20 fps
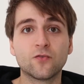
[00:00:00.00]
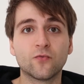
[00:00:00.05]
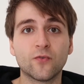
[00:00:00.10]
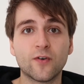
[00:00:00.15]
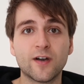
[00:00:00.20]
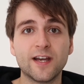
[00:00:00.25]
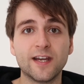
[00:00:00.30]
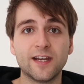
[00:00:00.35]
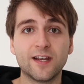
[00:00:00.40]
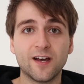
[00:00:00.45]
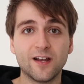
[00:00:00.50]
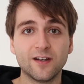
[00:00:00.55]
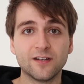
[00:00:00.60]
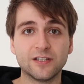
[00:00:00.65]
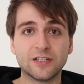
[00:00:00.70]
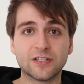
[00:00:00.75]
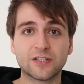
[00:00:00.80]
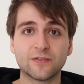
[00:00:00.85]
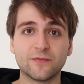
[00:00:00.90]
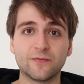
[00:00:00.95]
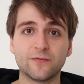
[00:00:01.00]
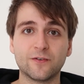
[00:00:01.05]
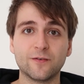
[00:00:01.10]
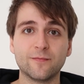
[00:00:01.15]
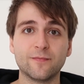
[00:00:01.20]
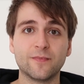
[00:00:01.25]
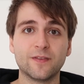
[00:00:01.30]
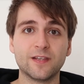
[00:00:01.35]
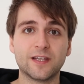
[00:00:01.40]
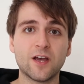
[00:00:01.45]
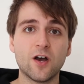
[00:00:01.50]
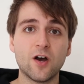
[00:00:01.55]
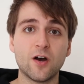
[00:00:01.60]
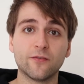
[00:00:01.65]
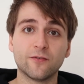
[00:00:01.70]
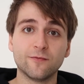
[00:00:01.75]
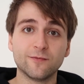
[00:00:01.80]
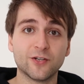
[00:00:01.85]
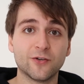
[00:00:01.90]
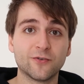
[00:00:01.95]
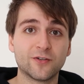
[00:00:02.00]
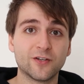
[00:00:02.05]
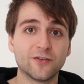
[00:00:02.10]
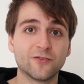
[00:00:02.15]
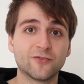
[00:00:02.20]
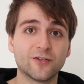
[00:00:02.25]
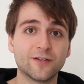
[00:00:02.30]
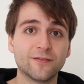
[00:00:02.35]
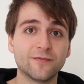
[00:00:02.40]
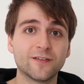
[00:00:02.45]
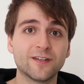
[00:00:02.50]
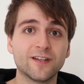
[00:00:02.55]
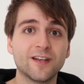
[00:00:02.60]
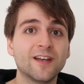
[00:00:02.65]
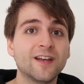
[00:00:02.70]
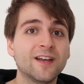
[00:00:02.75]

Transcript: grey colours from the car from Tokyo Drift,